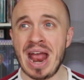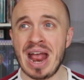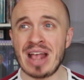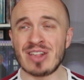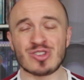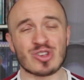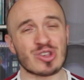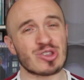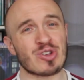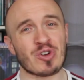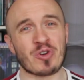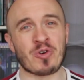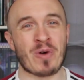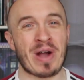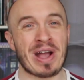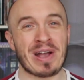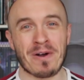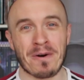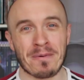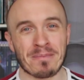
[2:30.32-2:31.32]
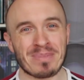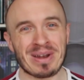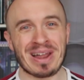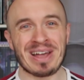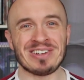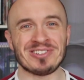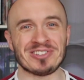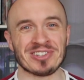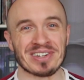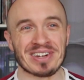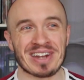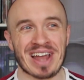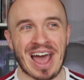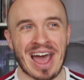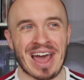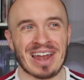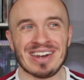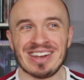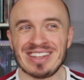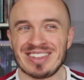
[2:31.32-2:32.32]
is just a great combination,
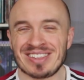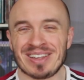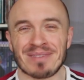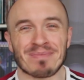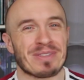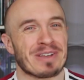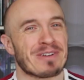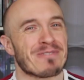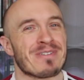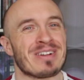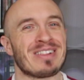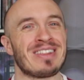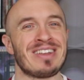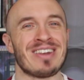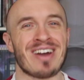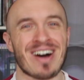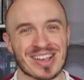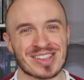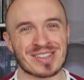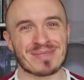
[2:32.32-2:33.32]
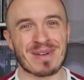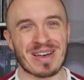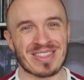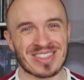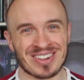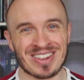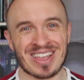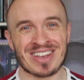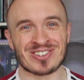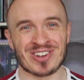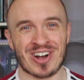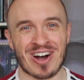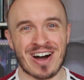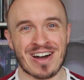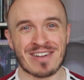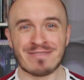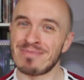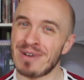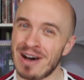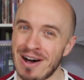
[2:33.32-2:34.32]
and it's something really nice about the Leisure
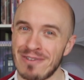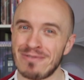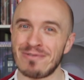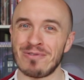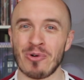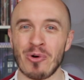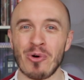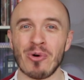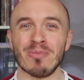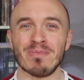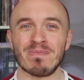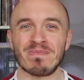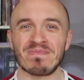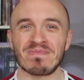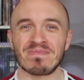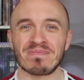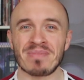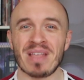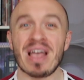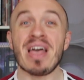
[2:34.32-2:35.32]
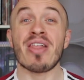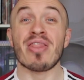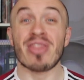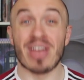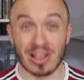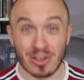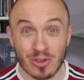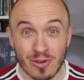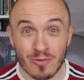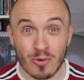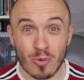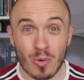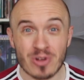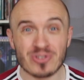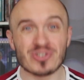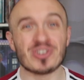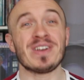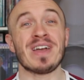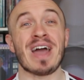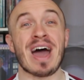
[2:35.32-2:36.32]
Hive Part 4. Thank you for
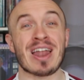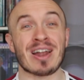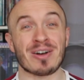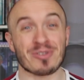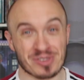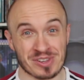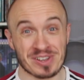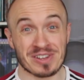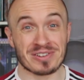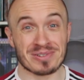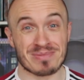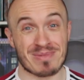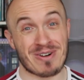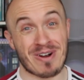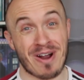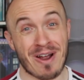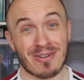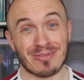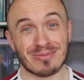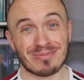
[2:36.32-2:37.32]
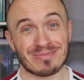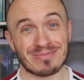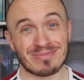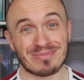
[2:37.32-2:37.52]
watching, and I'll see you tomorrow.